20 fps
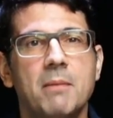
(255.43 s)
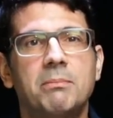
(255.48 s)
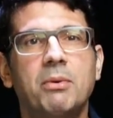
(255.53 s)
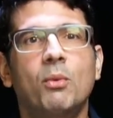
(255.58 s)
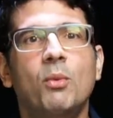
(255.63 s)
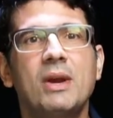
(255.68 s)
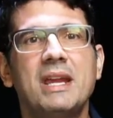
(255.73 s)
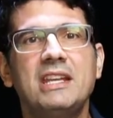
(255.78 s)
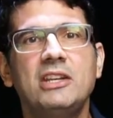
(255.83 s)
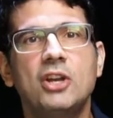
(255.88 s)

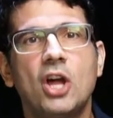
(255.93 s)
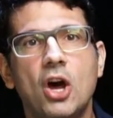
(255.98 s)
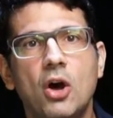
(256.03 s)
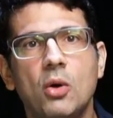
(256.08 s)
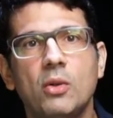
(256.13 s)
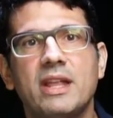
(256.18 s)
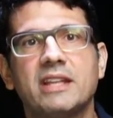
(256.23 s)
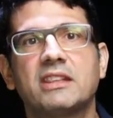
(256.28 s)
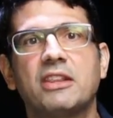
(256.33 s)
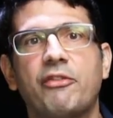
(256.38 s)
But we
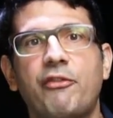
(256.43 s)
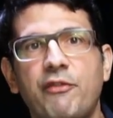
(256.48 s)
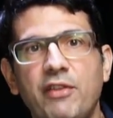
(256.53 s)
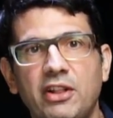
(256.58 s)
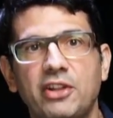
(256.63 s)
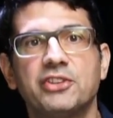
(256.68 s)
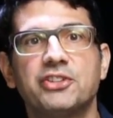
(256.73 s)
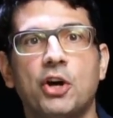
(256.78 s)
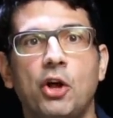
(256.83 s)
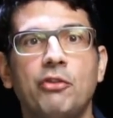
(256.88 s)
know that the
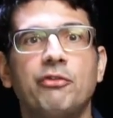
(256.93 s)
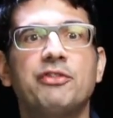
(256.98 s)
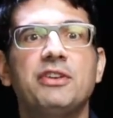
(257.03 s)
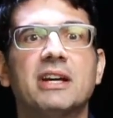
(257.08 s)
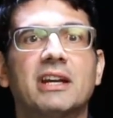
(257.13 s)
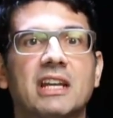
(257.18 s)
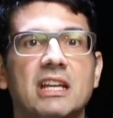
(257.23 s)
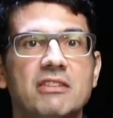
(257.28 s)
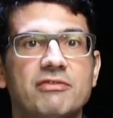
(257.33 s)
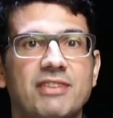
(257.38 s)

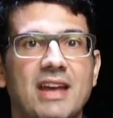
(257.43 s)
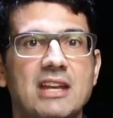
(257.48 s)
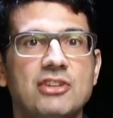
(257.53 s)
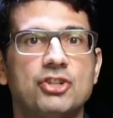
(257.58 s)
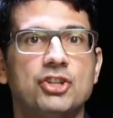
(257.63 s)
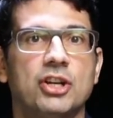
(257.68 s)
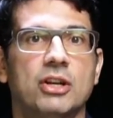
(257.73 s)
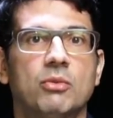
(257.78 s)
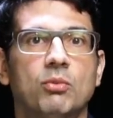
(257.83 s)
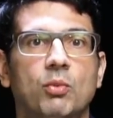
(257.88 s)
Philadelphia
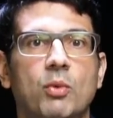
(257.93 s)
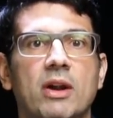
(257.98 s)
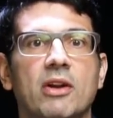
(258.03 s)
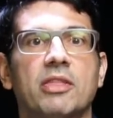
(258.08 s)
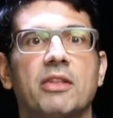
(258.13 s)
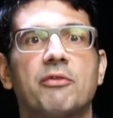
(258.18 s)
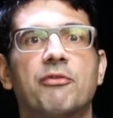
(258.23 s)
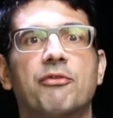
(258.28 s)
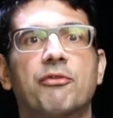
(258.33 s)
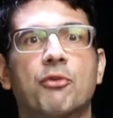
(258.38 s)
Convention, where
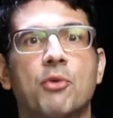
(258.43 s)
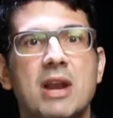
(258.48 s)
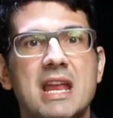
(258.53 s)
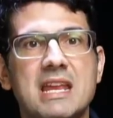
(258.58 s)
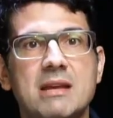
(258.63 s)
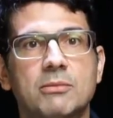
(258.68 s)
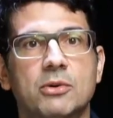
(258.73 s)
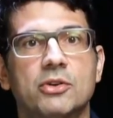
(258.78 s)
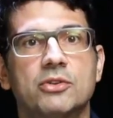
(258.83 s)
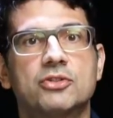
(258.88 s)
the
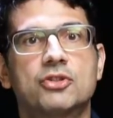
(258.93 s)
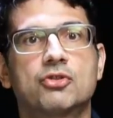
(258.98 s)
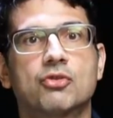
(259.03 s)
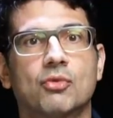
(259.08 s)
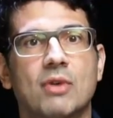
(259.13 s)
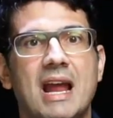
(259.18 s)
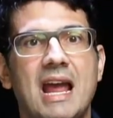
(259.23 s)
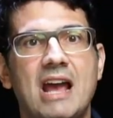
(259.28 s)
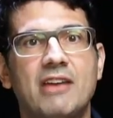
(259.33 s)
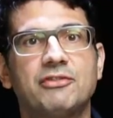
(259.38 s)
framers
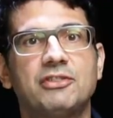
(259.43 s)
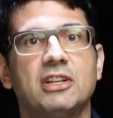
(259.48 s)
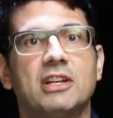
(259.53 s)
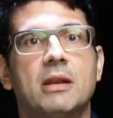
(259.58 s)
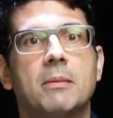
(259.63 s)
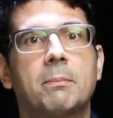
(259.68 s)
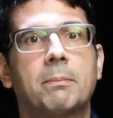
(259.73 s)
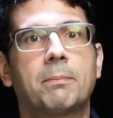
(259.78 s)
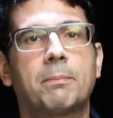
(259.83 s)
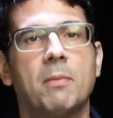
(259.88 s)
drafted
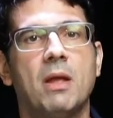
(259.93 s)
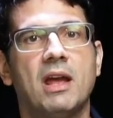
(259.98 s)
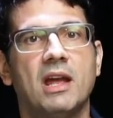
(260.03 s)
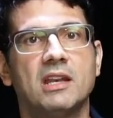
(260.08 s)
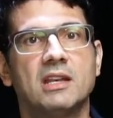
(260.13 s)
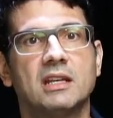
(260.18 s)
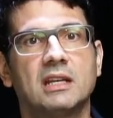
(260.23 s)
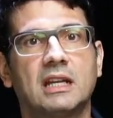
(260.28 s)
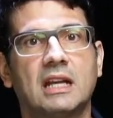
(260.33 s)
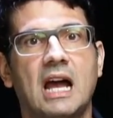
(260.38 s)

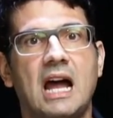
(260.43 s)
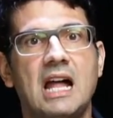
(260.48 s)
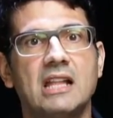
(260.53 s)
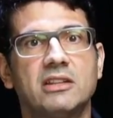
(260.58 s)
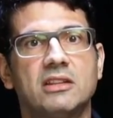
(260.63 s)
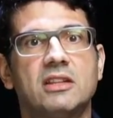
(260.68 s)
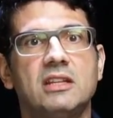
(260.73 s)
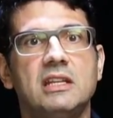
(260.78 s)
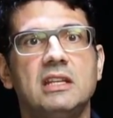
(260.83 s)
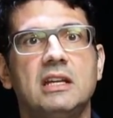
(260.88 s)
and
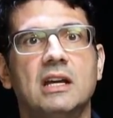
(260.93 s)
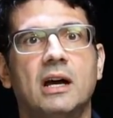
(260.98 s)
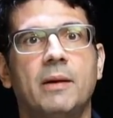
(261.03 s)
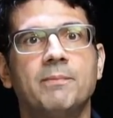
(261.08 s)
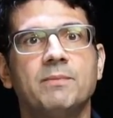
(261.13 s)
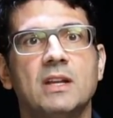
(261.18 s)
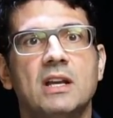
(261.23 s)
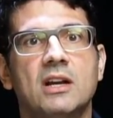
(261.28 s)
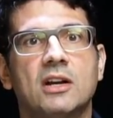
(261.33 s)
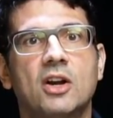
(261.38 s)
got the
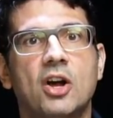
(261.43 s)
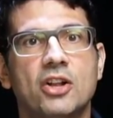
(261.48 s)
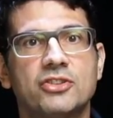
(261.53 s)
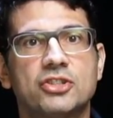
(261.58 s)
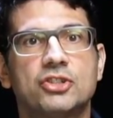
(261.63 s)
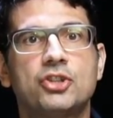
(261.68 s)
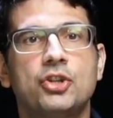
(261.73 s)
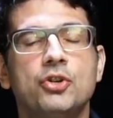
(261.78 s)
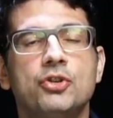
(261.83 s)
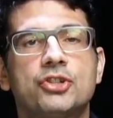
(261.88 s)

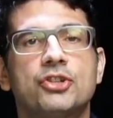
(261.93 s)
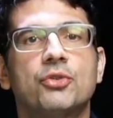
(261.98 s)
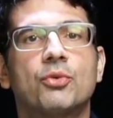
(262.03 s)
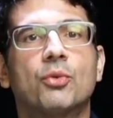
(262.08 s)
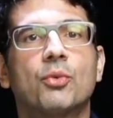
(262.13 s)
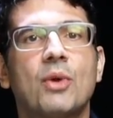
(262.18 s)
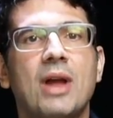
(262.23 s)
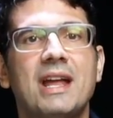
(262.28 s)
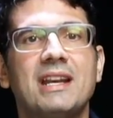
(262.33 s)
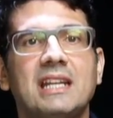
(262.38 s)
Constitution
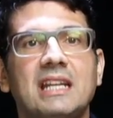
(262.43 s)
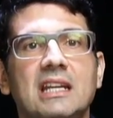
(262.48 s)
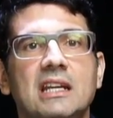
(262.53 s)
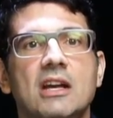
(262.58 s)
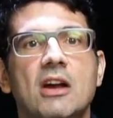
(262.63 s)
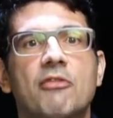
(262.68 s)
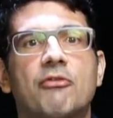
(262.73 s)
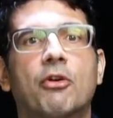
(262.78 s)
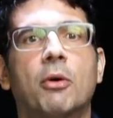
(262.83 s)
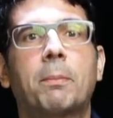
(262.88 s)
ready
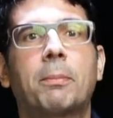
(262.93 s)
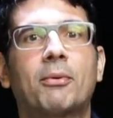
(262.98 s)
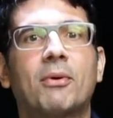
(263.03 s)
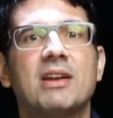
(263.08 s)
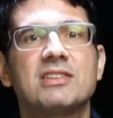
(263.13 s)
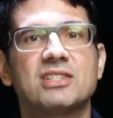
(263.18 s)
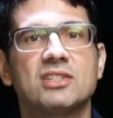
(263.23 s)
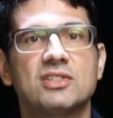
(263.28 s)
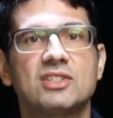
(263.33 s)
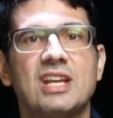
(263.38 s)
for
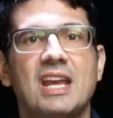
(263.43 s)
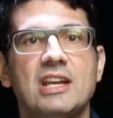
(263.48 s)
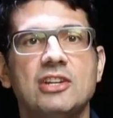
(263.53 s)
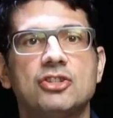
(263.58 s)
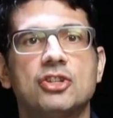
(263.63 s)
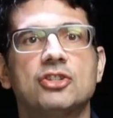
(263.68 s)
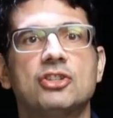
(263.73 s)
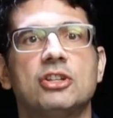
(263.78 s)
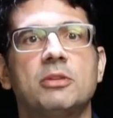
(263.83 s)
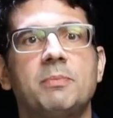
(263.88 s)

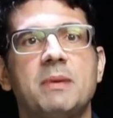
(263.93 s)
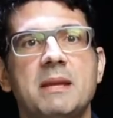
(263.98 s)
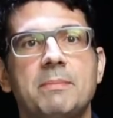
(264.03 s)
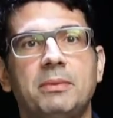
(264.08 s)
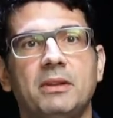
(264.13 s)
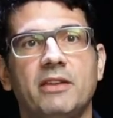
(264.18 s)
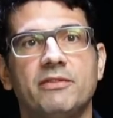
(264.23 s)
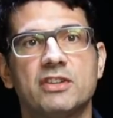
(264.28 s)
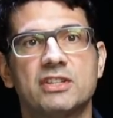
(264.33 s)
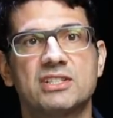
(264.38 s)
presentation to the
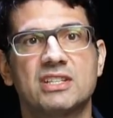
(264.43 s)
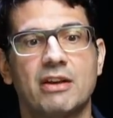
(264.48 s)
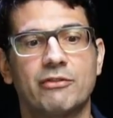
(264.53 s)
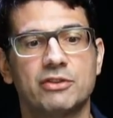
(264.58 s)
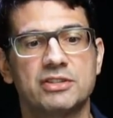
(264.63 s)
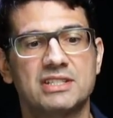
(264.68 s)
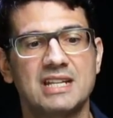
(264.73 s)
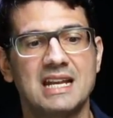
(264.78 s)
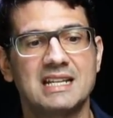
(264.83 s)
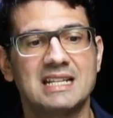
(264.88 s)
people of the
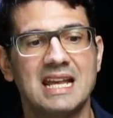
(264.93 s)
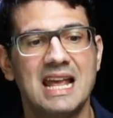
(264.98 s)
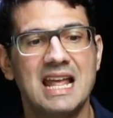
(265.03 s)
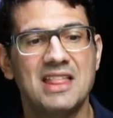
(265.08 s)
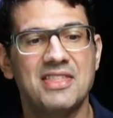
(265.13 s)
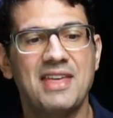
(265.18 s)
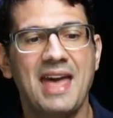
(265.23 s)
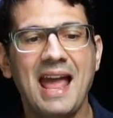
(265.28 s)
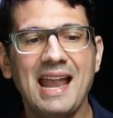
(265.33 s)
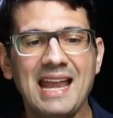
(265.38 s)
several states,
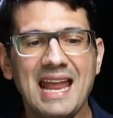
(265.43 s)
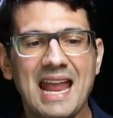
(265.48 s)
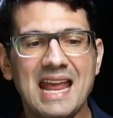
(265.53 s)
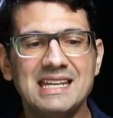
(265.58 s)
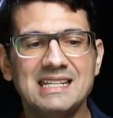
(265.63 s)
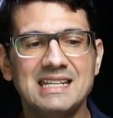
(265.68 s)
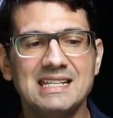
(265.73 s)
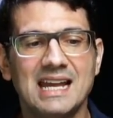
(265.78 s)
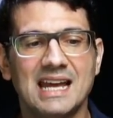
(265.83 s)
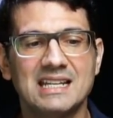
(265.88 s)
that
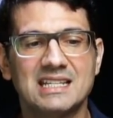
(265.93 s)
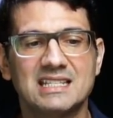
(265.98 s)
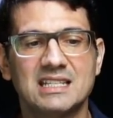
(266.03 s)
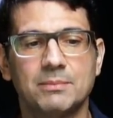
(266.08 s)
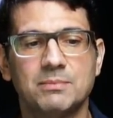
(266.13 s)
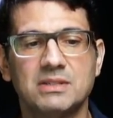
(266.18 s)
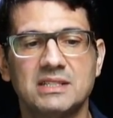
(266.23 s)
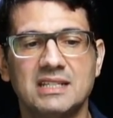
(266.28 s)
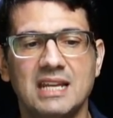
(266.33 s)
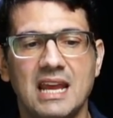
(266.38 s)
ended on
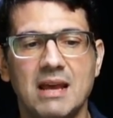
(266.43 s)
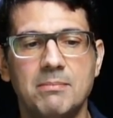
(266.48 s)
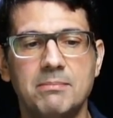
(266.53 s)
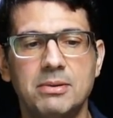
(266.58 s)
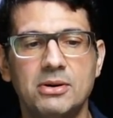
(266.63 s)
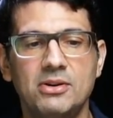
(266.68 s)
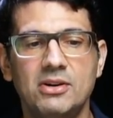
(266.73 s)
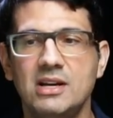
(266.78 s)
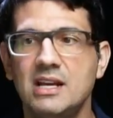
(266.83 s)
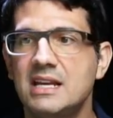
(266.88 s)

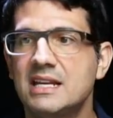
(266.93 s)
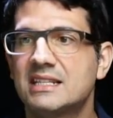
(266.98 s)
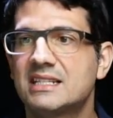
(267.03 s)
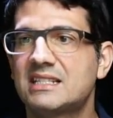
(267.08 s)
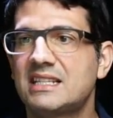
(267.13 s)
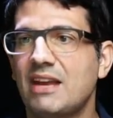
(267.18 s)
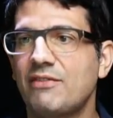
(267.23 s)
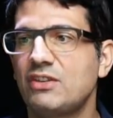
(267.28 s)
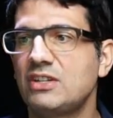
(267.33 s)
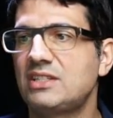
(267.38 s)
September
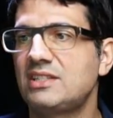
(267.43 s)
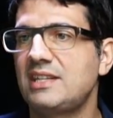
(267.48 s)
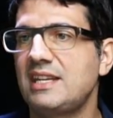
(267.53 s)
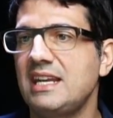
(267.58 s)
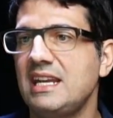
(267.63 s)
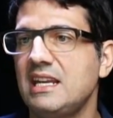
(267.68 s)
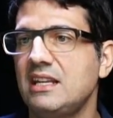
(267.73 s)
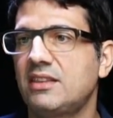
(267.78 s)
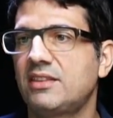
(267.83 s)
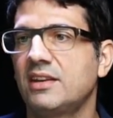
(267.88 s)

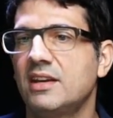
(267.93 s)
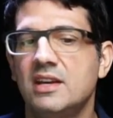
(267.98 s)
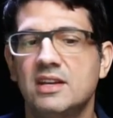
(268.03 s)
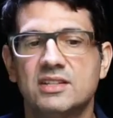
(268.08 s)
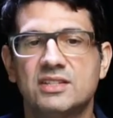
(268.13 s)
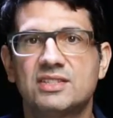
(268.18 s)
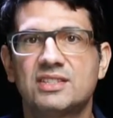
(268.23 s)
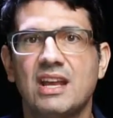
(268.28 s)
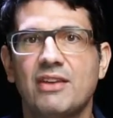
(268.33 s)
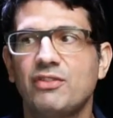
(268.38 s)
17th,
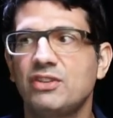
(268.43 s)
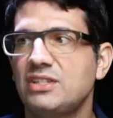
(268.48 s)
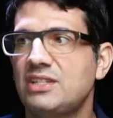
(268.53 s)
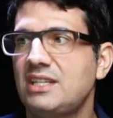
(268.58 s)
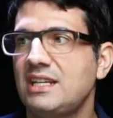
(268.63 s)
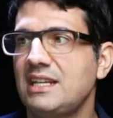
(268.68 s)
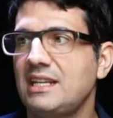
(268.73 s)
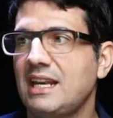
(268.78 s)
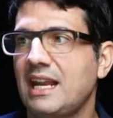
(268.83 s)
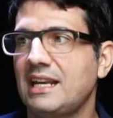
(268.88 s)

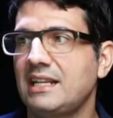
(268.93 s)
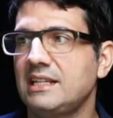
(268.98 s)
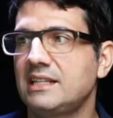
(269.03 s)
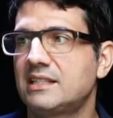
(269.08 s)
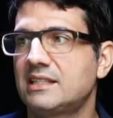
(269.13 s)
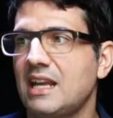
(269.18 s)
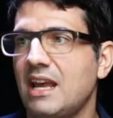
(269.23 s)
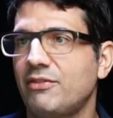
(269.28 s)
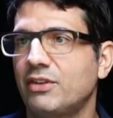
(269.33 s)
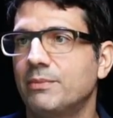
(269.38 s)

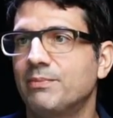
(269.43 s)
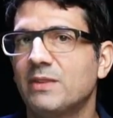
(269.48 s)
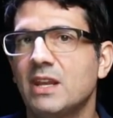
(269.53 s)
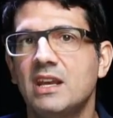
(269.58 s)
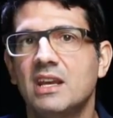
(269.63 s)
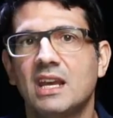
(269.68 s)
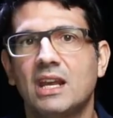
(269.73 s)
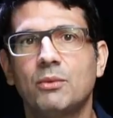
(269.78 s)
1787.